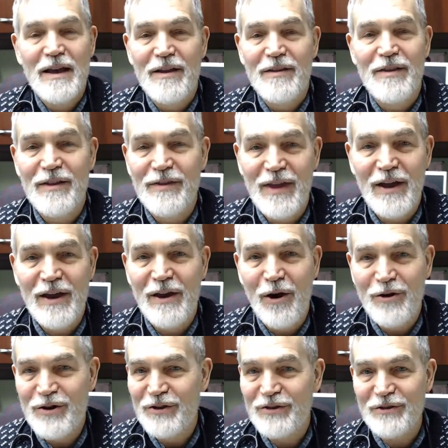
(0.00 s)
that they
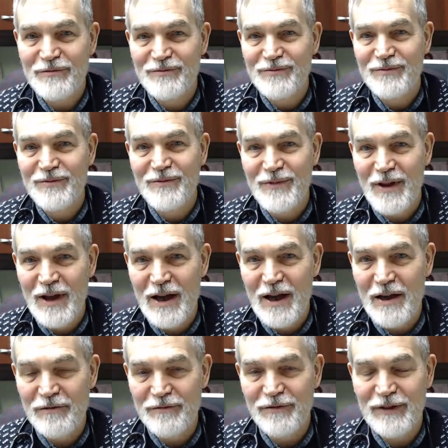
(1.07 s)
are just
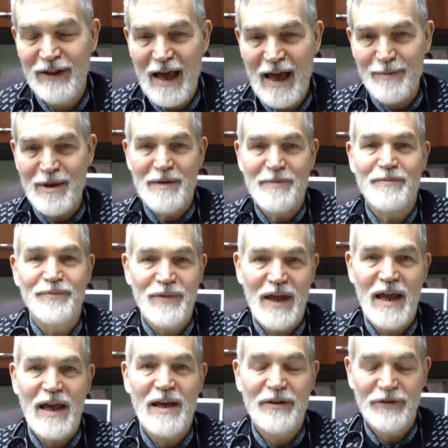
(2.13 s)
flabby.
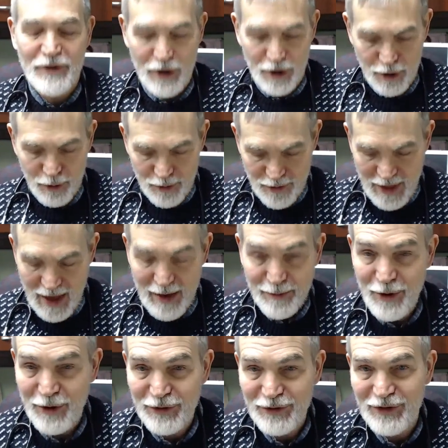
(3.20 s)
And so that
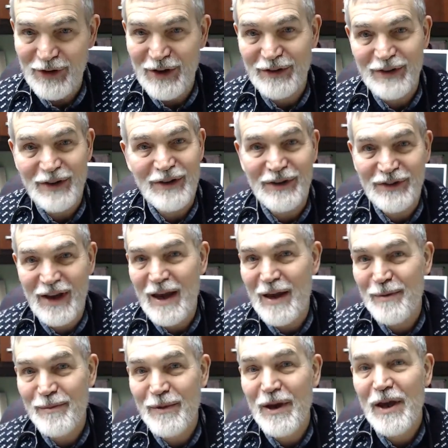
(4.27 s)
person is in the
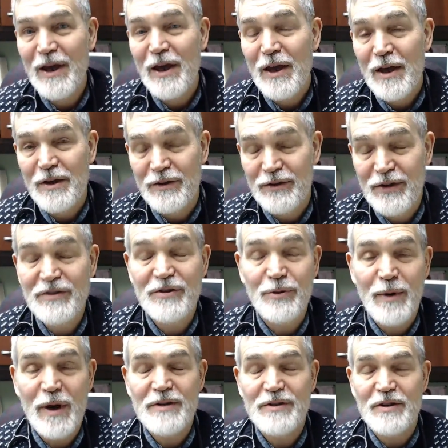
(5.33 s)
same
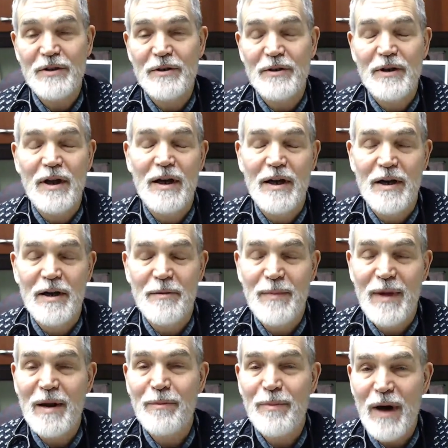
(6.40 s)
situation
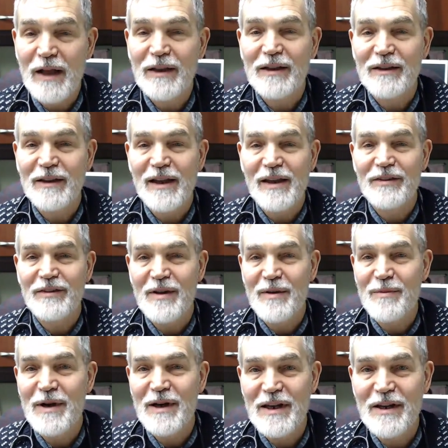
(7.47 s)
metabolically as
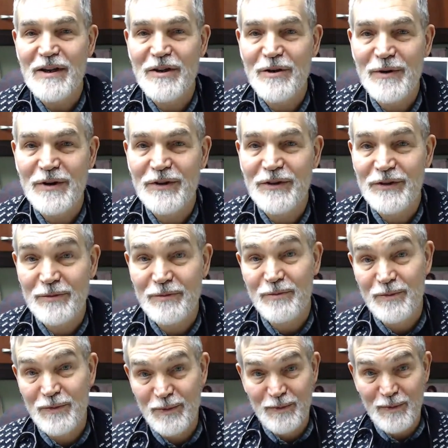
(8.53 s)
somebody who is
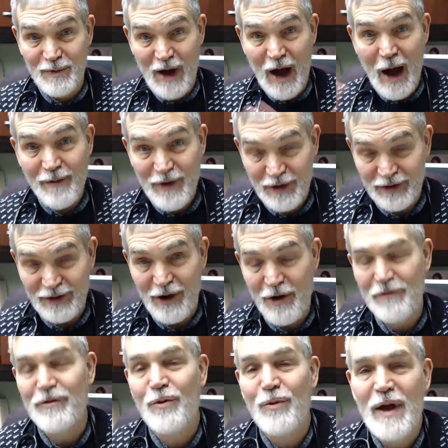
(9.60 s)
obviously
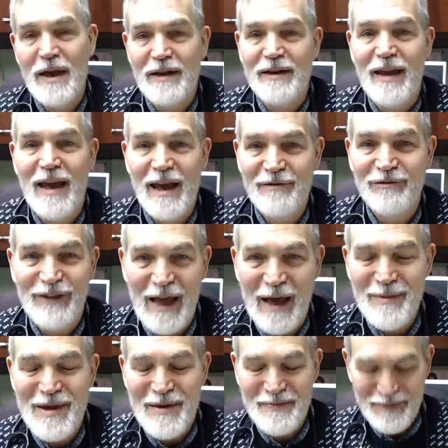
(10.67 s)
overweight and
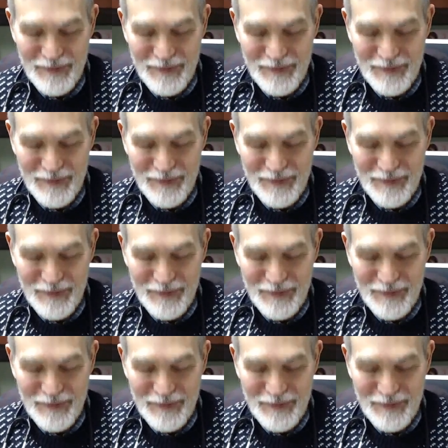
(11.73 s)
flabby.